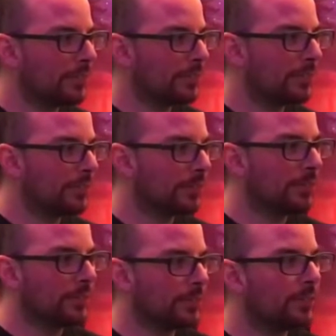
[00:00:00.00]

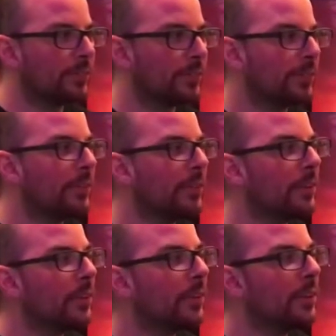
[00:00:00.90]

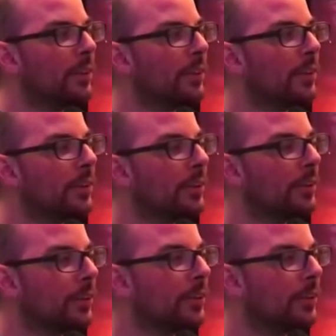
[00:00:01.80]

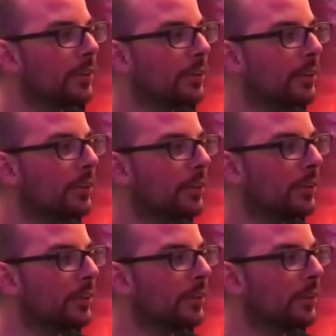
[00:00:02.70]

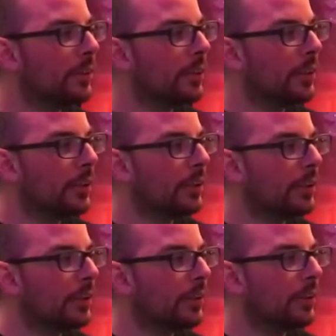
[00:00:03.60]

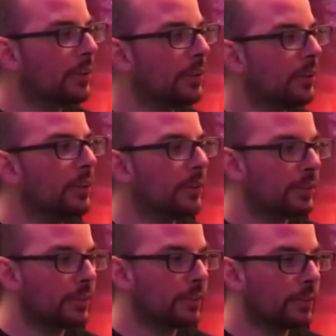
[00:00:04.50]

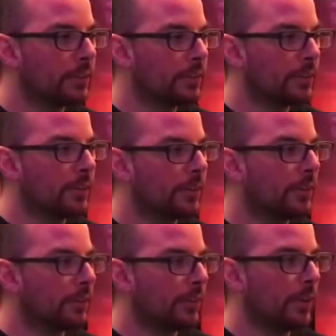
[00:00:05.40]

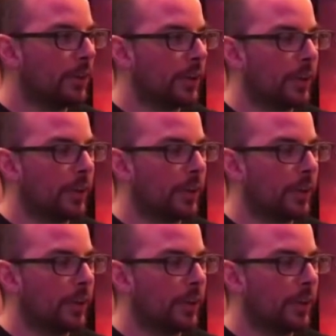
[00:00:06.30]
(not speaking)